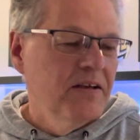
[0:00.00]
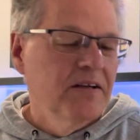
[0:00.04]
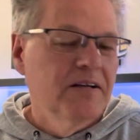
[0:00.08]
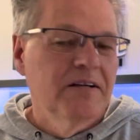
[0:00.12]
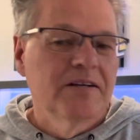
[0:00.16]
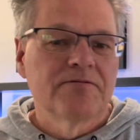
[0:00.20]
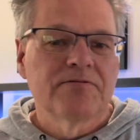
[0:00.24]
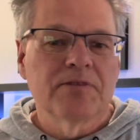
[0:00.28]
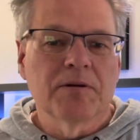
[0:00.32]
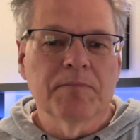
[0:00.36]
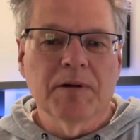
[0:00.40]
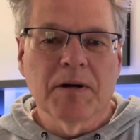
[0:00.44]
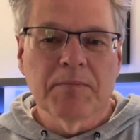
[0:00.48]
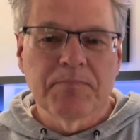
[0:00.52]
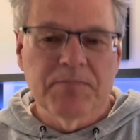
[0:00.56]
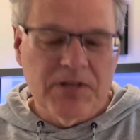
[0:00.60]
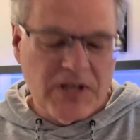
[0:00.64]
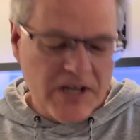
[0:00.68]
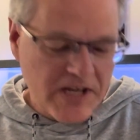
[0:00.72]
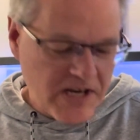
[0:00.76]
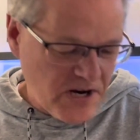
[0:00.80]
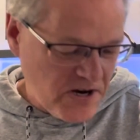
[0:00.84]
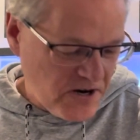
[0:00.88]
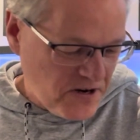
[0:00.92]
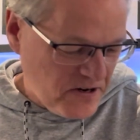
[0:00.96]
From Up to
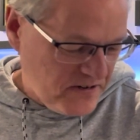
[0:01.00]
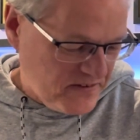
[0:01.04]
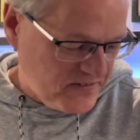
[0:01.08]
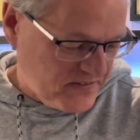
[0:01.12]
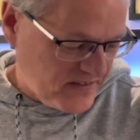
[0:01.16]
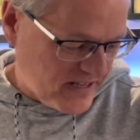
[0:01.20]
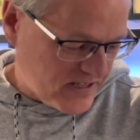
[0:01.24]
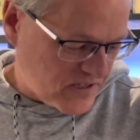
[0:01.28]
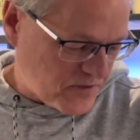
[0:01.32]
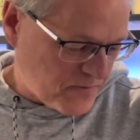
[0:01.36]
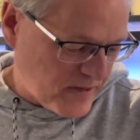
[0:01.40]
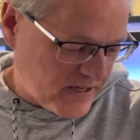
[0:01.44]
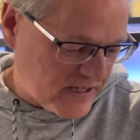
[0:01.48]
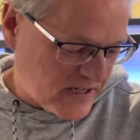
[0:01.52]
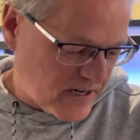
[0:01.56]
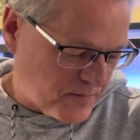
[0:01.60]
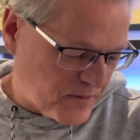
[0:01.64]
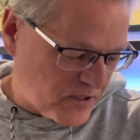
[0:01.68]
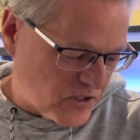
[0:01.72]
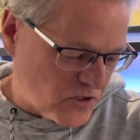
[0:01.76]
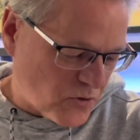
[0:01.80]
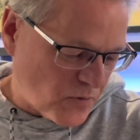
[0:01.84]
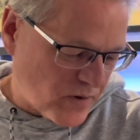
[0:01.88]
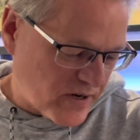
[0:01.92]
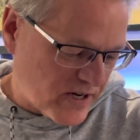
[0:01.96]
Here, that's my
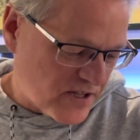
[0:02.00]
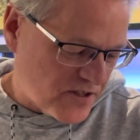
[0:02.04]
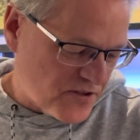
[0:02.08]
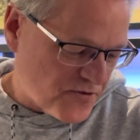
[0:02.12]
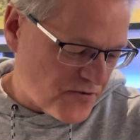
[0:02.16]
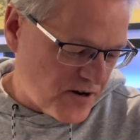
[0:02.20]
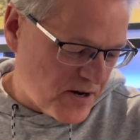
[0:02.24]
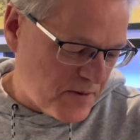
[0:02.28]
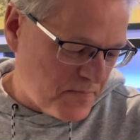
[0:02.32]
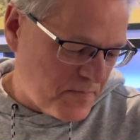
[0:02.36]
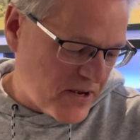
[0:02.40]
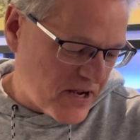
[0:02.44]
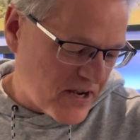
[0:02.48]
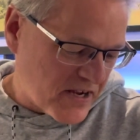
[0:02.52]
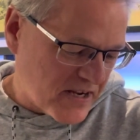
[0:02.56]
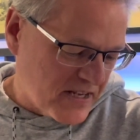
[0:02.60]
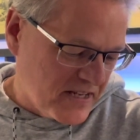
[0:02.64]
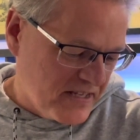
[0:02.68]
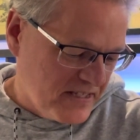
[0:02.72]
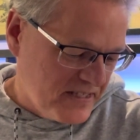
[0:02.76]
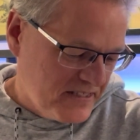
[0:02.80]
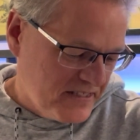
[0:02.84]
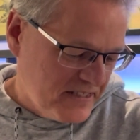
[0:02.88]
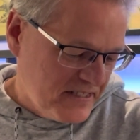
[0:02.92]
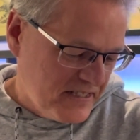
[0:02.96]
number 23
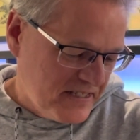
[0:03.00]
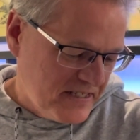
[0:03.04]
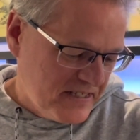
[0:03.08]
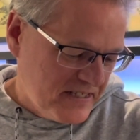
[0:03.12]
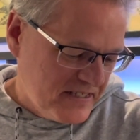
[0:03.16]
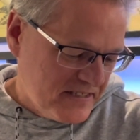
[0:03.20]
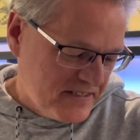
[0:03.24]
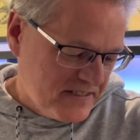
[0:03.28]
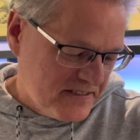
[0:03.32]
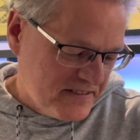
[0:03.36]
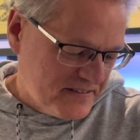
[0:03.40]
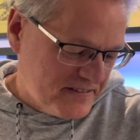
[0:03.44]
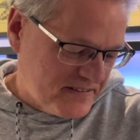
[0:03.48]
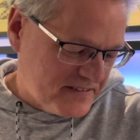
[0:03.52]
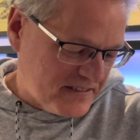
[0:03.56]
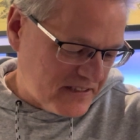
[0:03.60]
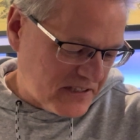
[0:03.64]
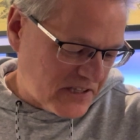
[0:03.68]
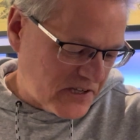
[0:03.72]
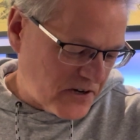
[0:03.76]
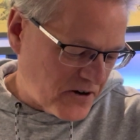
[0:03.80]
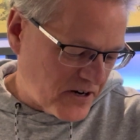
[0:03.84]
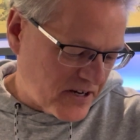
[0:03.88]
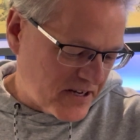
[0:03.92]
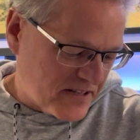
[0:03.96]
pick. The
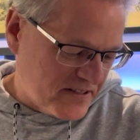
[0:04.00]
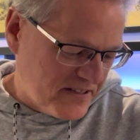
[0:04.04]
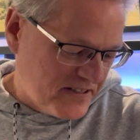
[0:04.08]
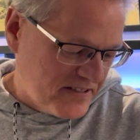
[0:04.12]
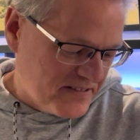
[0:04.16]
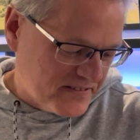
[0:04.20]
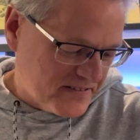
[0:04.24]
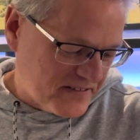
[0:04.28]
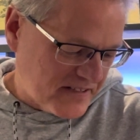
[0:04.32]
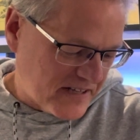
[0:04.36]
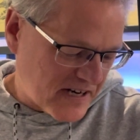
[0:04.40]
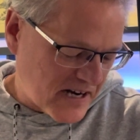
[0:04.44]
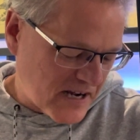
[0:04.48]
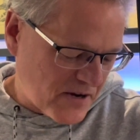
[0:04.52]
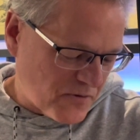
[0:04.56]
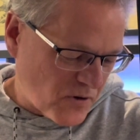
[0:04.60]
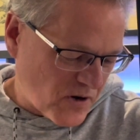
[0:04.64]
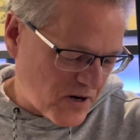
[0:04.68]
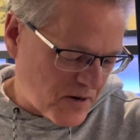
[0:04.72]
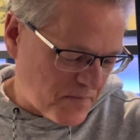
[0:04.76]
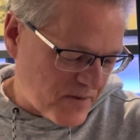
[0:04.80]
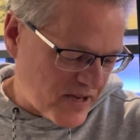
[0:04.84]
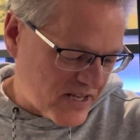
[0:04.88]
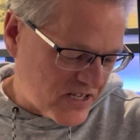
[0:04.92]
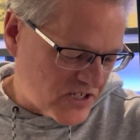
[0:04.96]
lyric that I
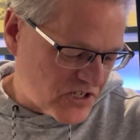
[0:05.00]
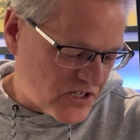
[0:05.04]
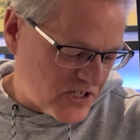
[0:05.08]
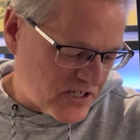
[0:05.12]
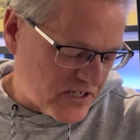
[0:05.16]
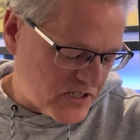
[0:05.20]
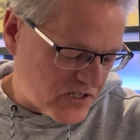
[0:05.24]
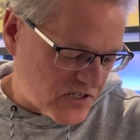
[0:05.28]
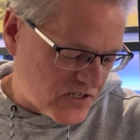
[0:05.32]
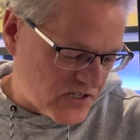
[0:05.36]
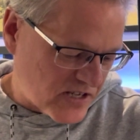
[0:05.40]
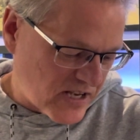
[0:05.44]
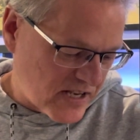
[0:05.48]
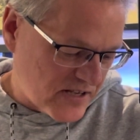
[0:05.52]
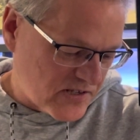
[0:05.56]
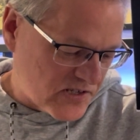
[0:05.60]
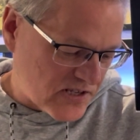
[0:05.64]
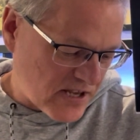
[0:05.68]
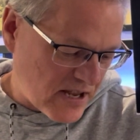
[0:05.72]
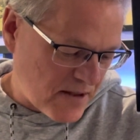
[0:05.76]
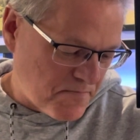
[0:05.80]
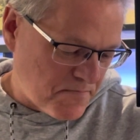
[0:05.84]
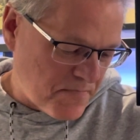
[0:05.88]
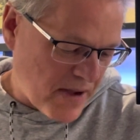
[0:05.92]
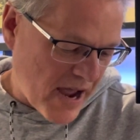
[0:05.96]
want to mention is,
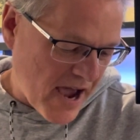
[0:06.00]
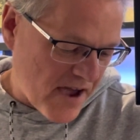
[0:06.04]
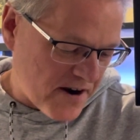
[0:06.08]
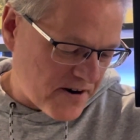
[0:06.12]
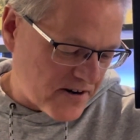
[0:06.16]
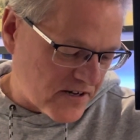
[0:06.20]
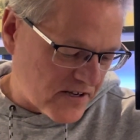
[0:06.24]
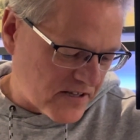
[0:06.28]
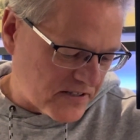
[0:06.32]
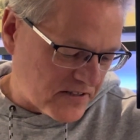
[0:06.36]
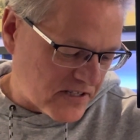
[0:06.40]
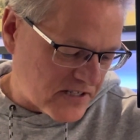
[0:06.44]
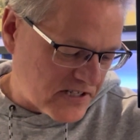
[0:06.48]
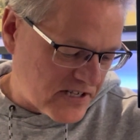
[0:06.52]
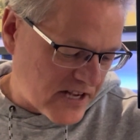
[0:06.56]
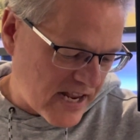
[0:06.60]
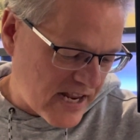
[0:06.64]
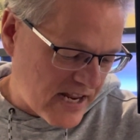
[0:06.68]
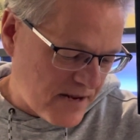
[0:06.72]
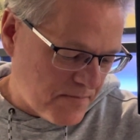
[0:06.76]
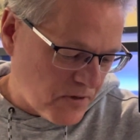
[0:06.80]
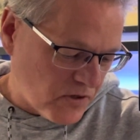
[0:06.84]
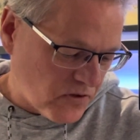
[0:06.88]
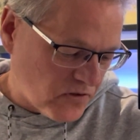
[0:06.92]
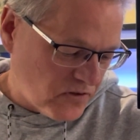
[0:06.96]
"Same pattern on the
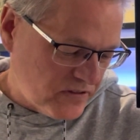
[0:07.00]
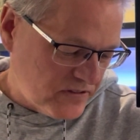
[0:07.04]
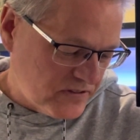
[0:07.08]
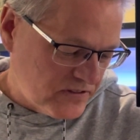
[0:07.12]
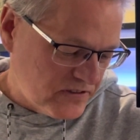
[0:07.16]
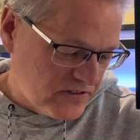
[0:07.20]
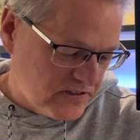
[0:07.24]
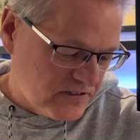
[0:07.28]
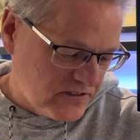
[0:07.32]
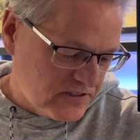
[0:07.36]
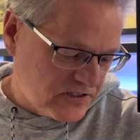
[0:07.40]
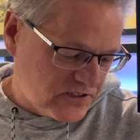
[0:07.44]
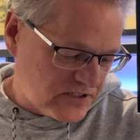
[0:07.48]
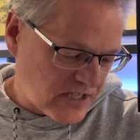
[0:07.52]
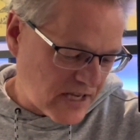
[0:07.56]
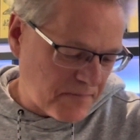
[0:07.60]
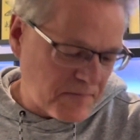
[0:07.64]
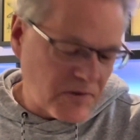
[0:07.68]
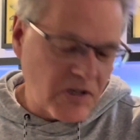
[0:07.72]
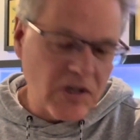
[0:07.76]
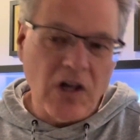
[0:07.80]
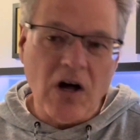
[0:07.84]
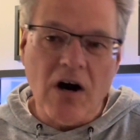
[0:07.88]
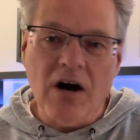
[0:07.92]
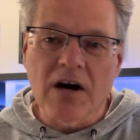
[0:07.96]
table, same
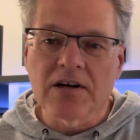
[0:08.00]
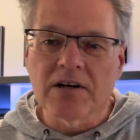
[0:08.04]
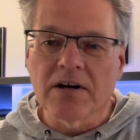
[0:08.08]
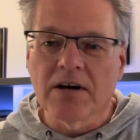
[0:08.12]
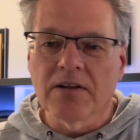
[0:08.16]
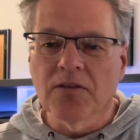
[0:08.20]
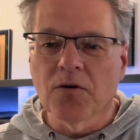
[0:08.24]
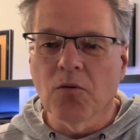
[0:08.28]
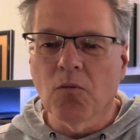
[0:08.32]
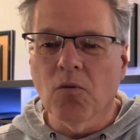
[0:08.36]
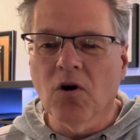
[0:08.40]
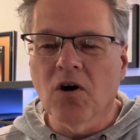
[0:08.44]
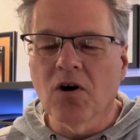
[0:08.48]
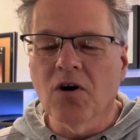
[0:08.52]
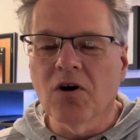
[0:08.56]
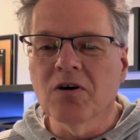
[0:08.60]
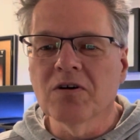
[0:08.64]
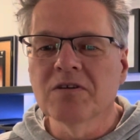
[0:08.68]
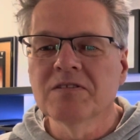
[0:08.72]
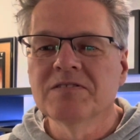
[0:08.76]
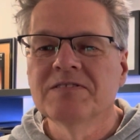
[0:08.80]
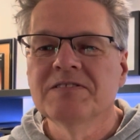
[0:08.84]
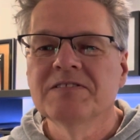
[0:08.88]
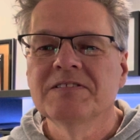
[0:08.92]
clock on the wall."